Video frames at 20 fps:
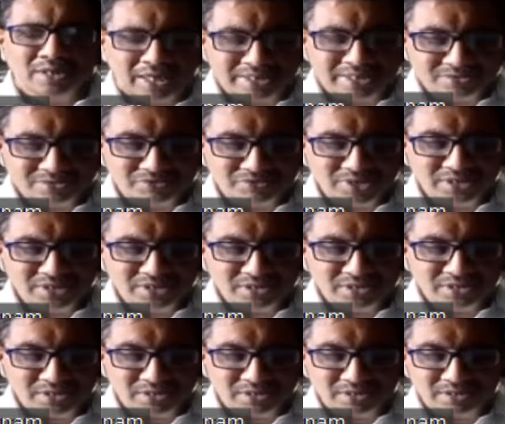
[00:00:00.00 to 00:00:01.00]

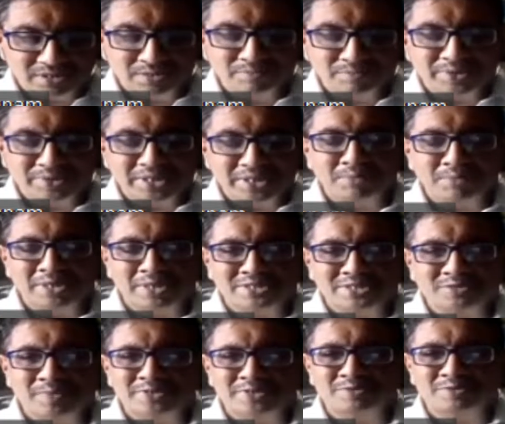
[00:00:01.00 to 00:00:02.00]
actually became
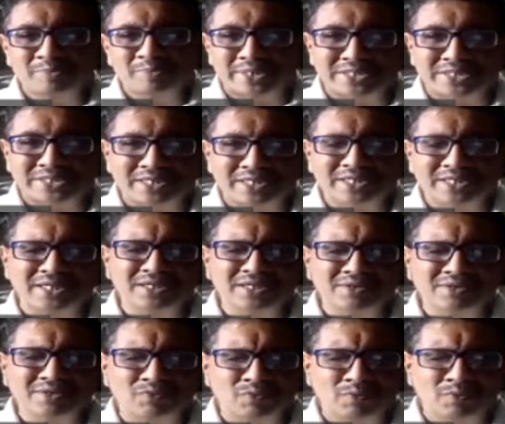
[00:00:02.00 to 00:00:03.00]
much better
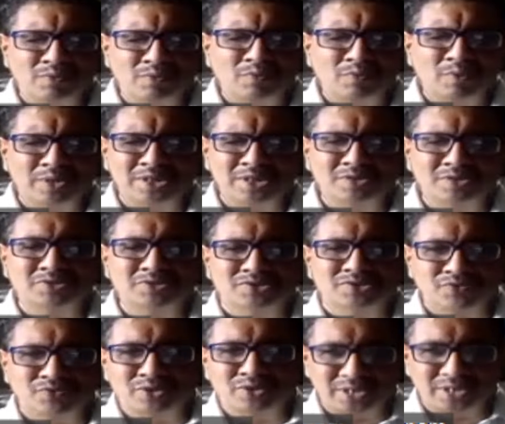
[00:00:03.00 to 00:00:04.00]
than what it was
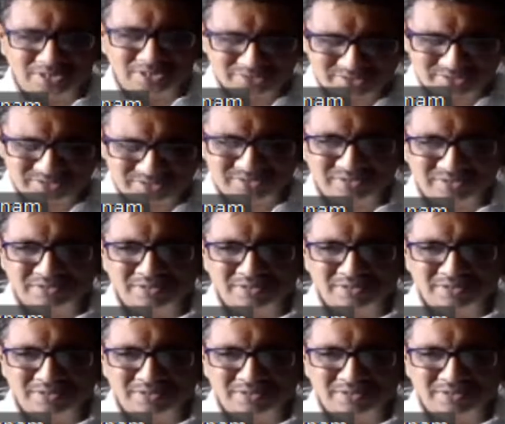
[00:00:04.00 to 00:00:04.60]
forecast.